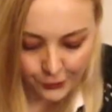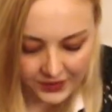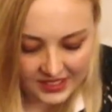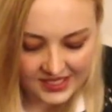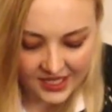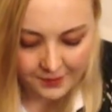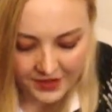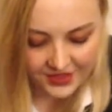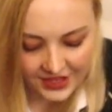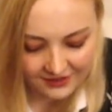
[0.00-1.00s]
open this up,
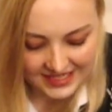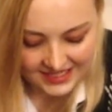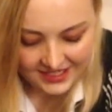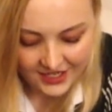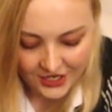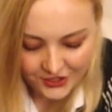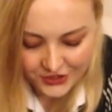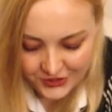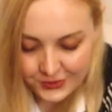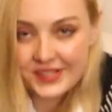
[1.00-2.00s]
there is a shoe